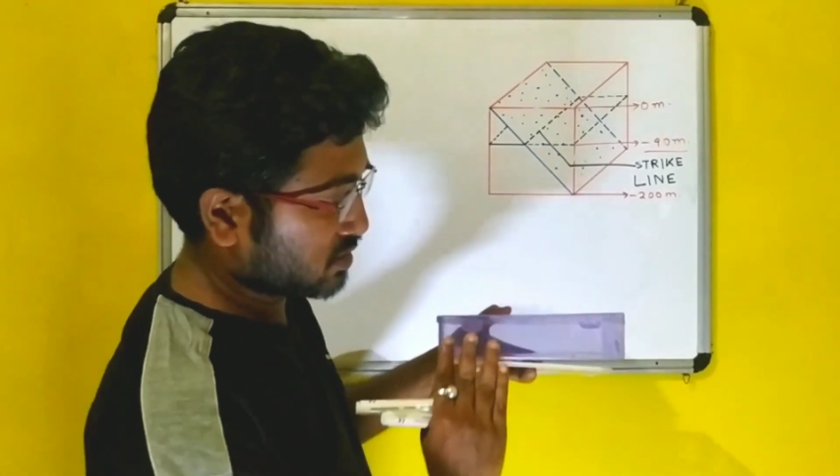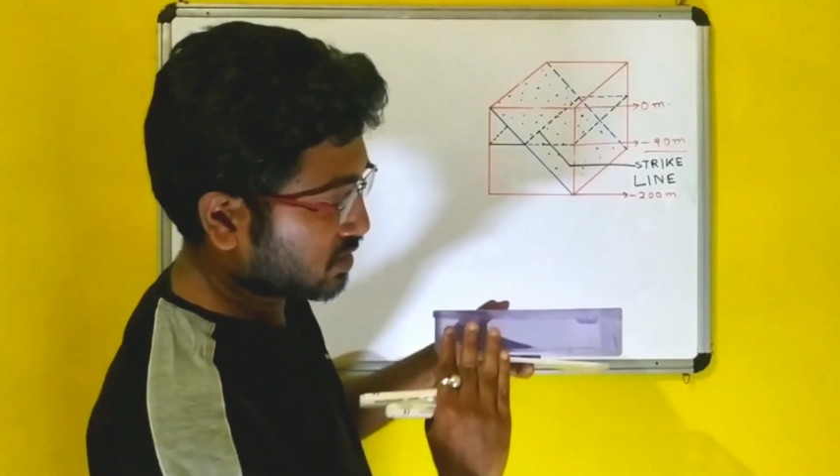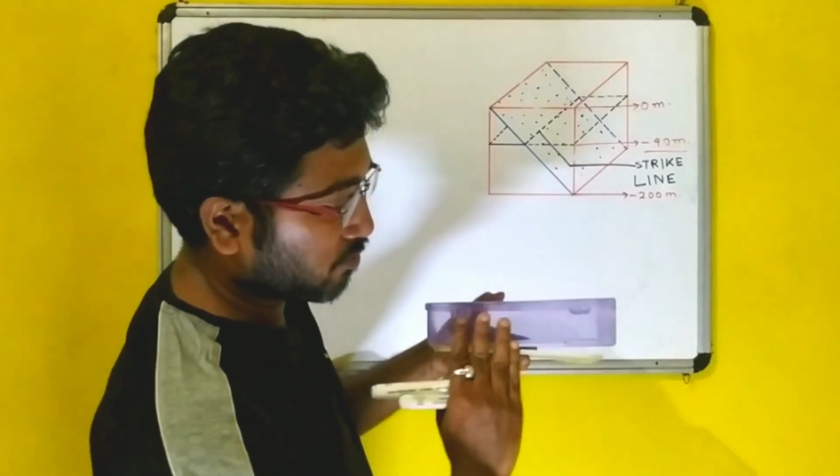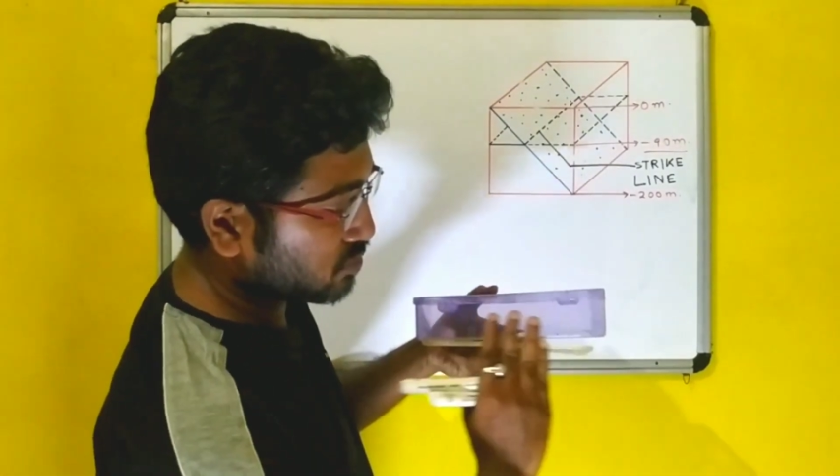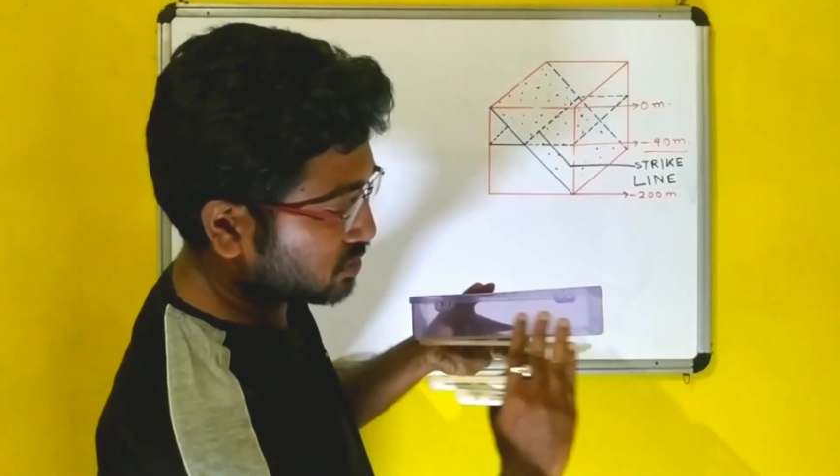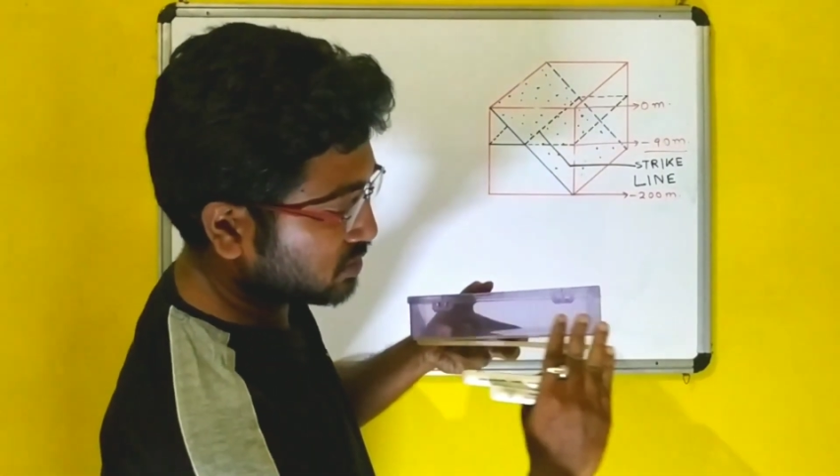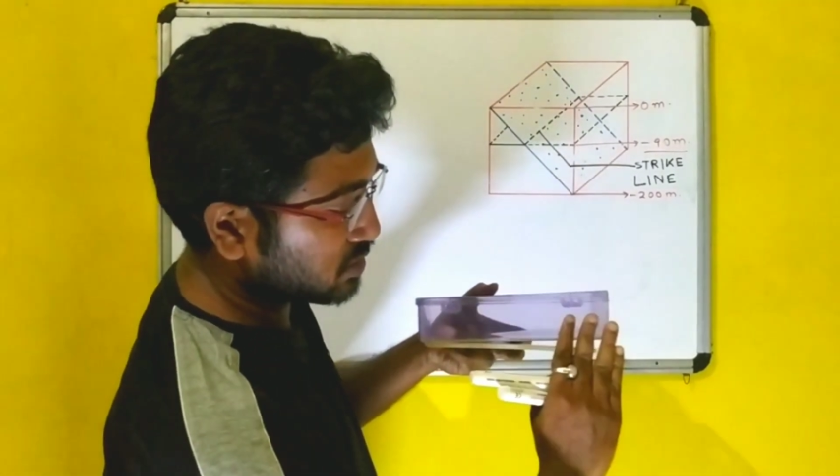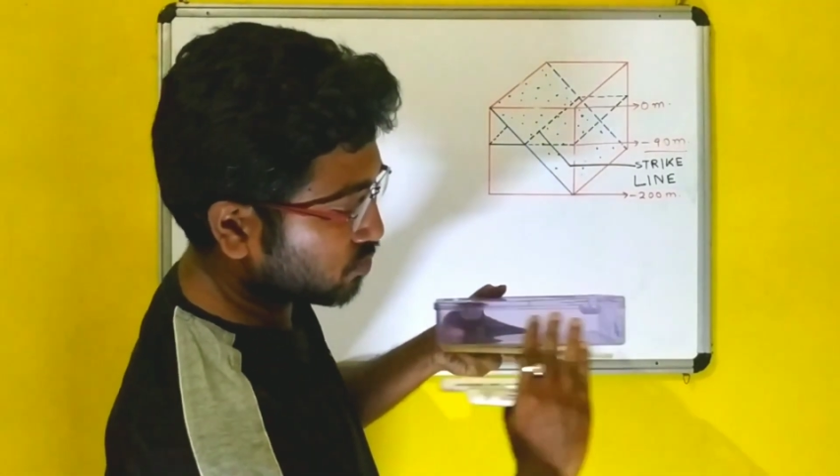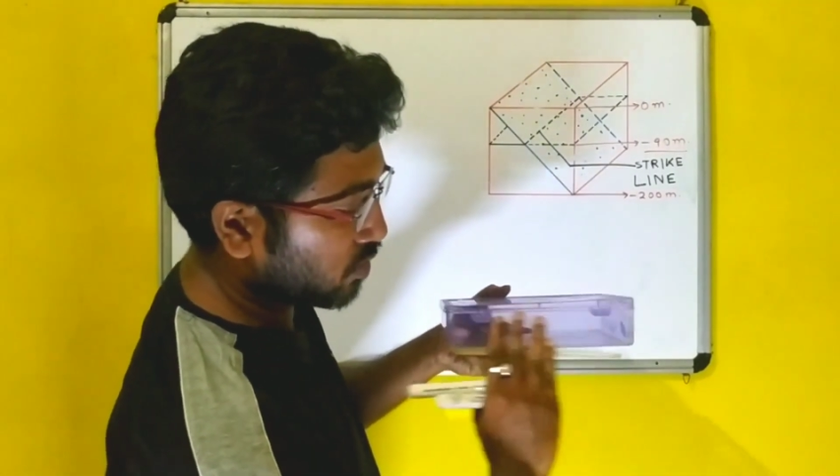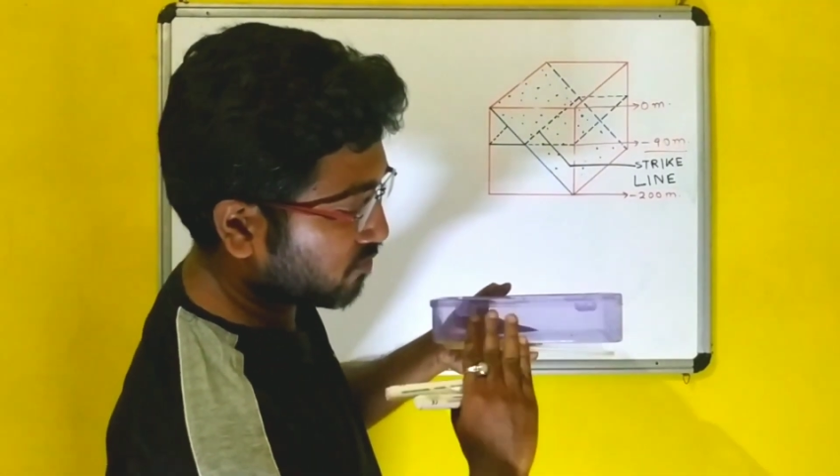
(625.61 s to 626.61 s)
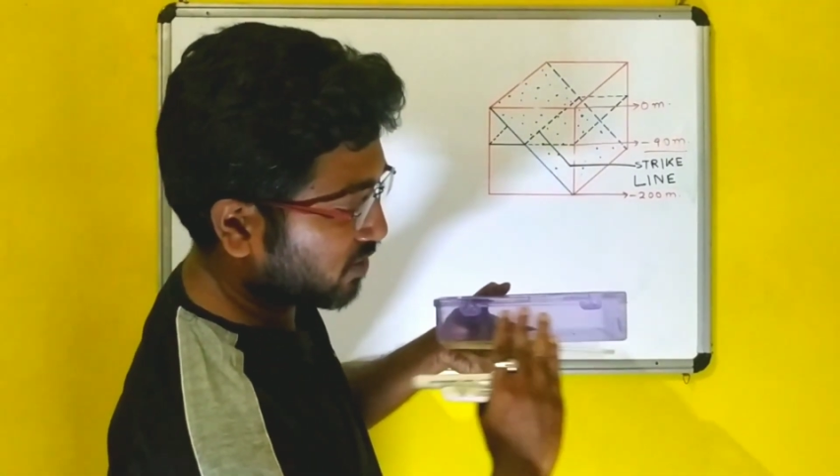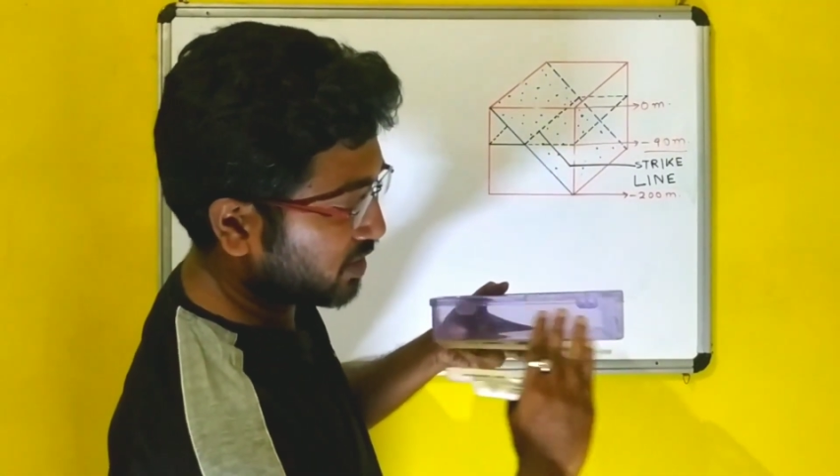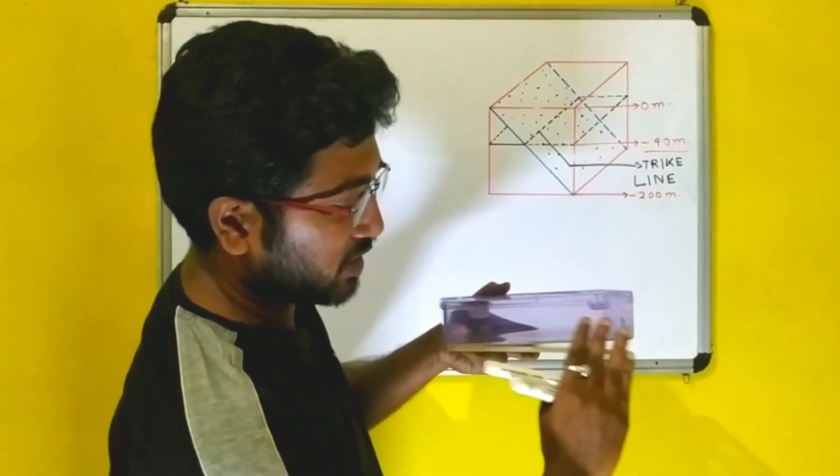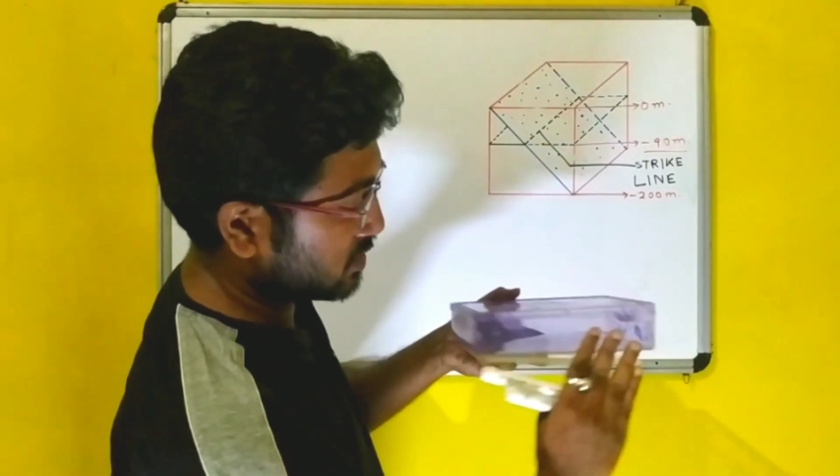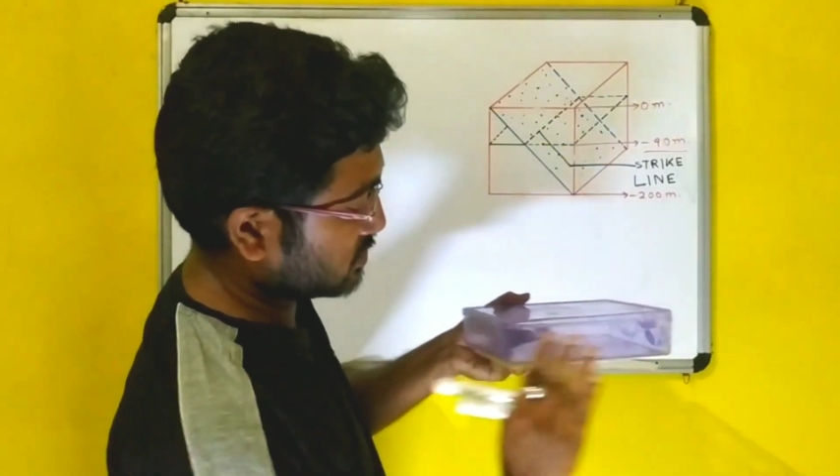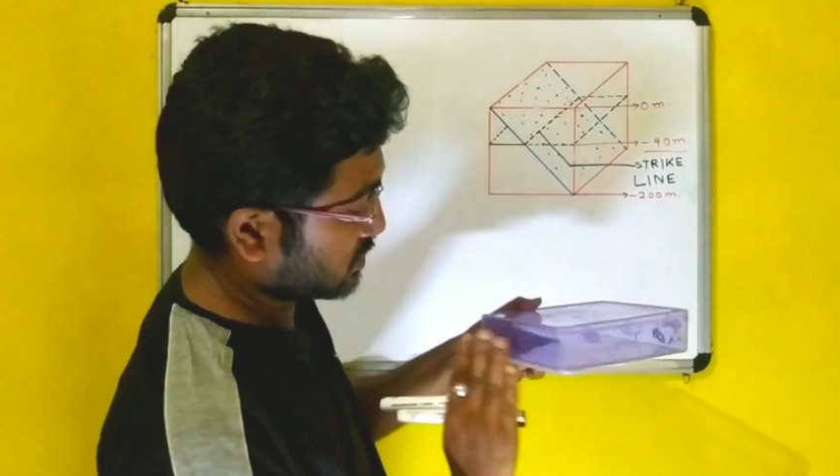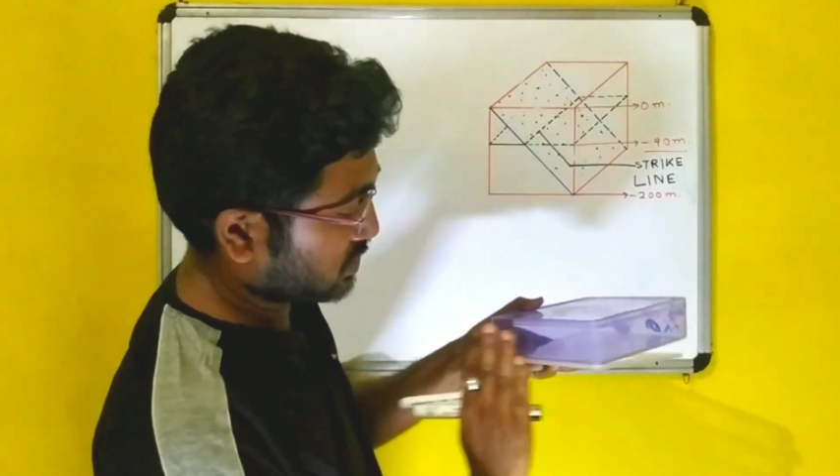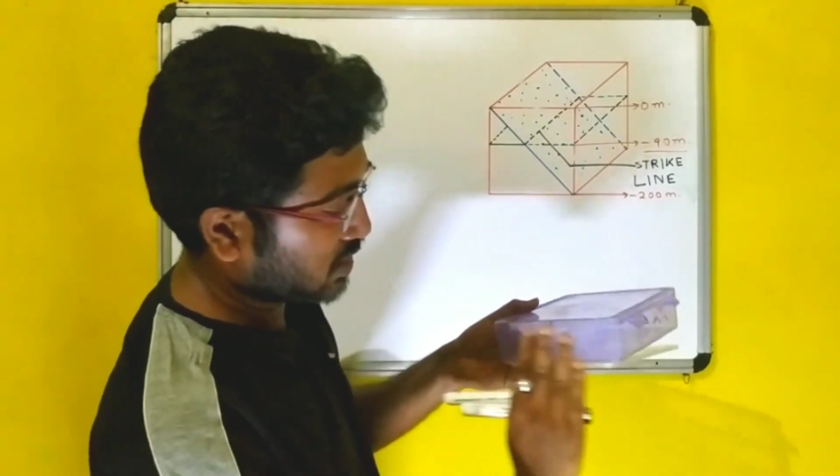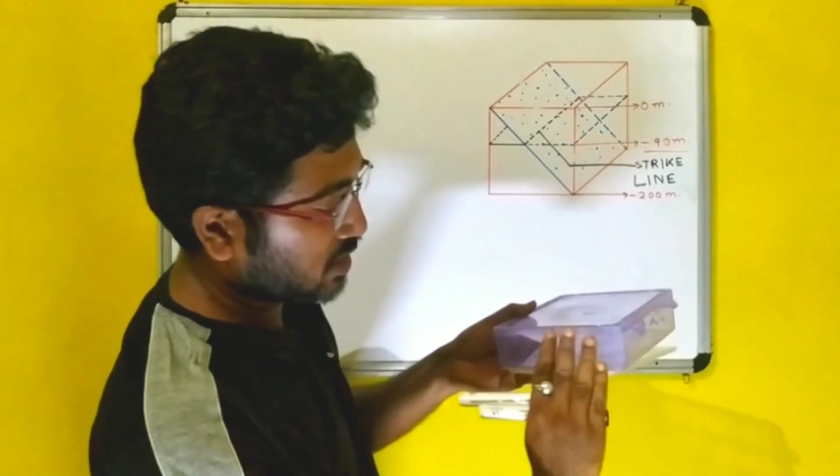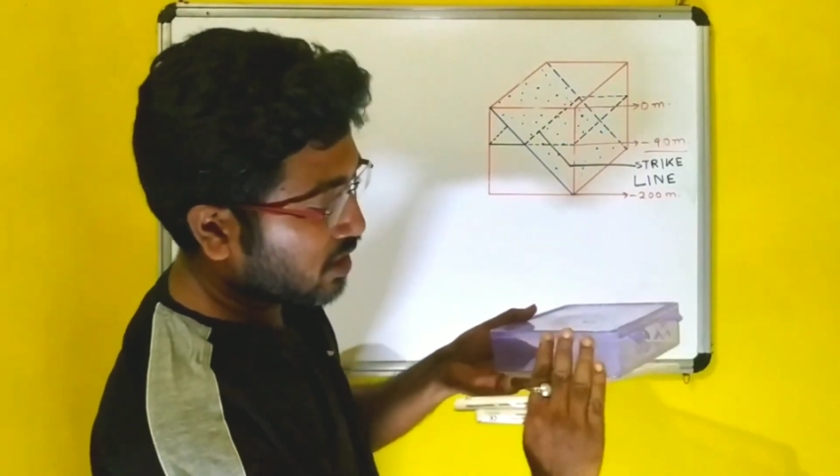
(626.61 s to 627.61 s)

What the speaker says: Suppose this is one vertical section,